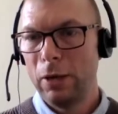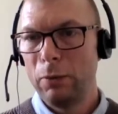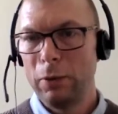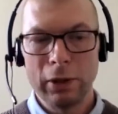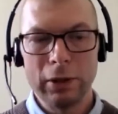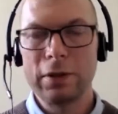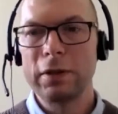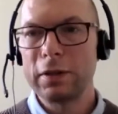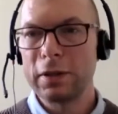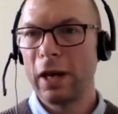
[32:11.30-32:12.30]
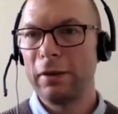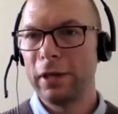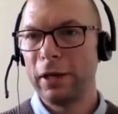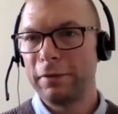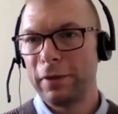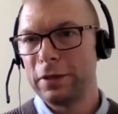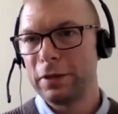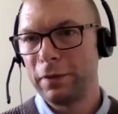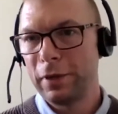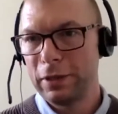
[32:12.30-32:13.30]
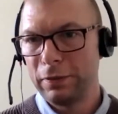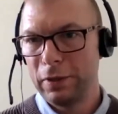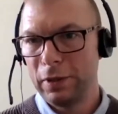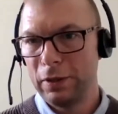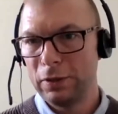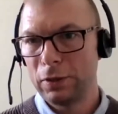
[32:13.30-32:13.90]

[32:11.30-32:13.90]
we want to have that face-to-face visit.